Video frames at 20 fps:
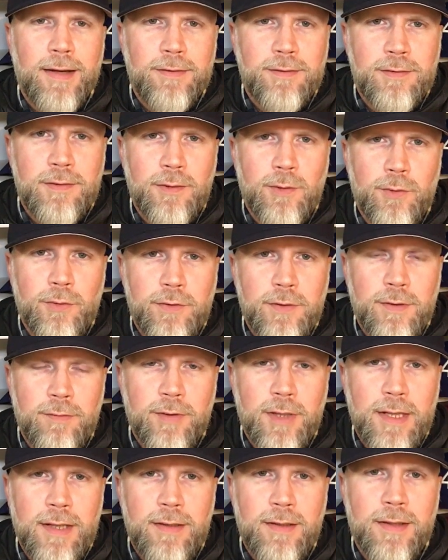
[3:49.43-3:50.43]

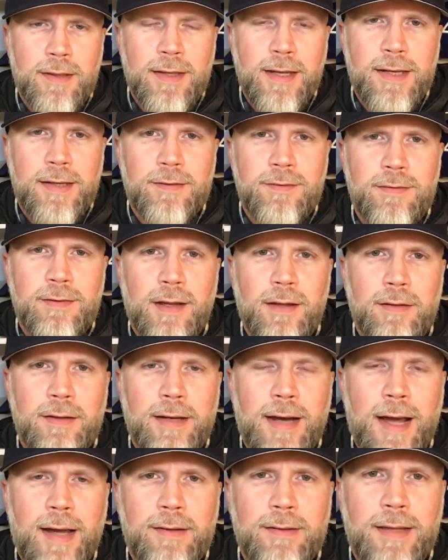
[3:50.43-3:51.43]
exclusivity that they could sell
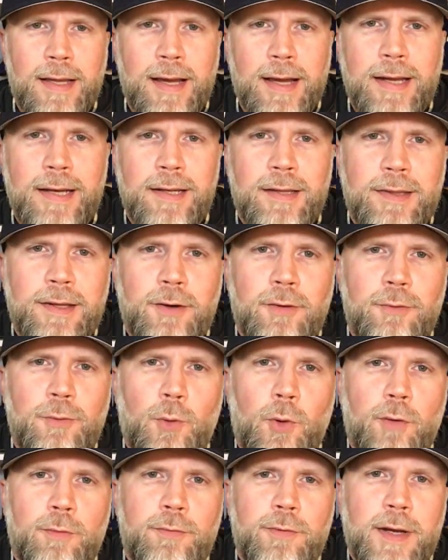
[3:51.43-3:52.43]
it online and
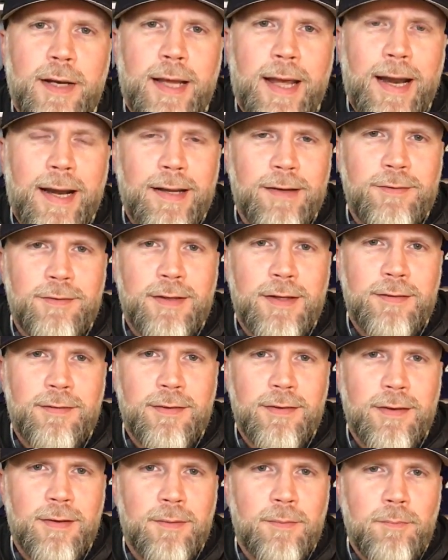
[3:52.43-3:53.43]
therefore Fanatics
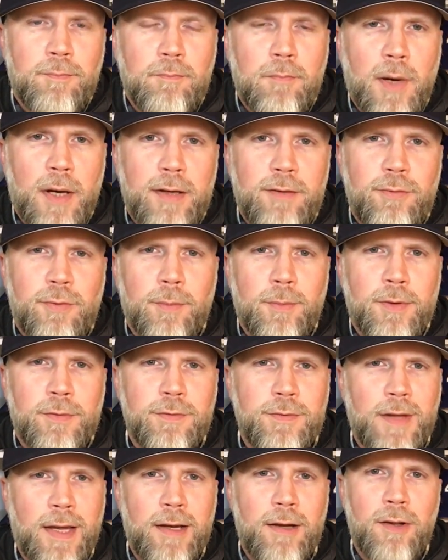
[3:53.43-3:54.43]
gets the money from the
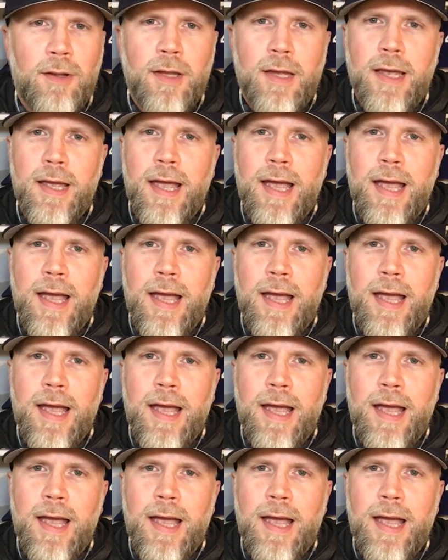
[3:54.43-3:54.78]
sale.